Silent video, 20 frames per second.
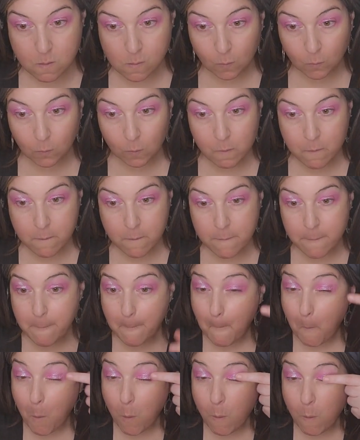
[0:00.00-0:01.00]

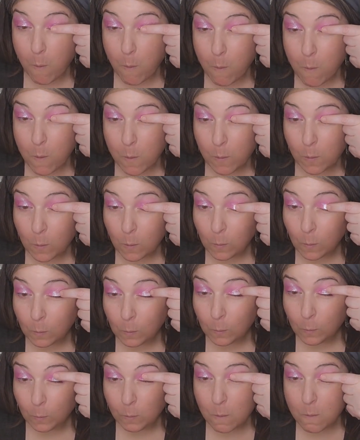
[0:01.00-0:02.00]

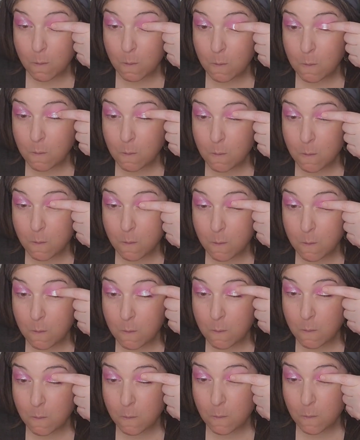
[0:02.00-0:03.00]

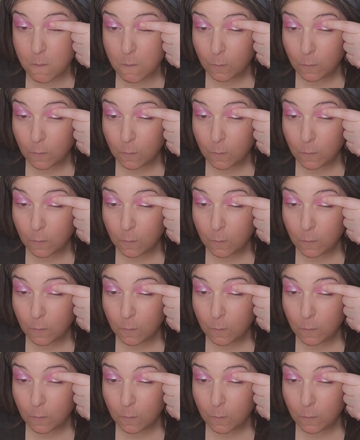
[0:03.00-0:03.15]
Nobody speaks.